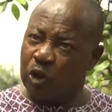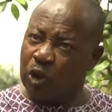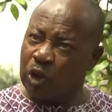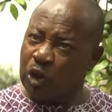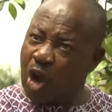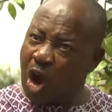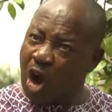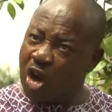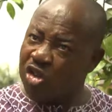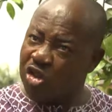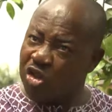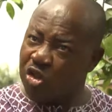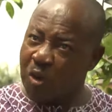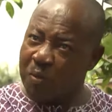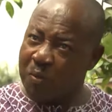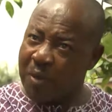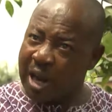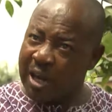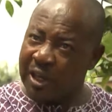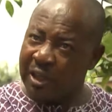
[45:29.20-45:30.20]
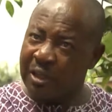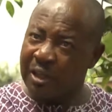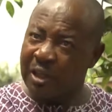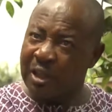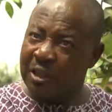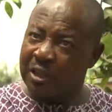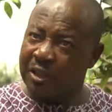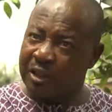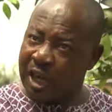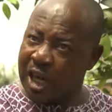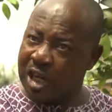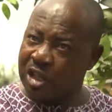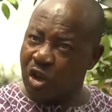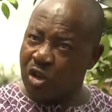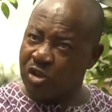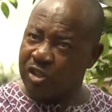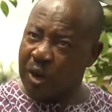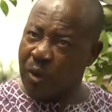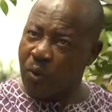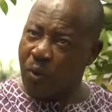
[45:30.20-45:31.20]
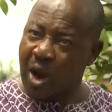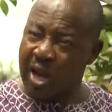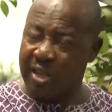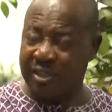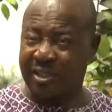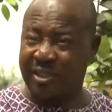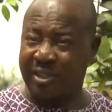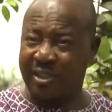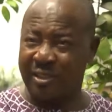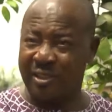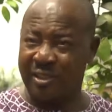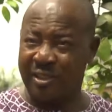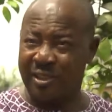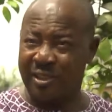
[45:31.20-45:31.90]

Close to my treasures a waist.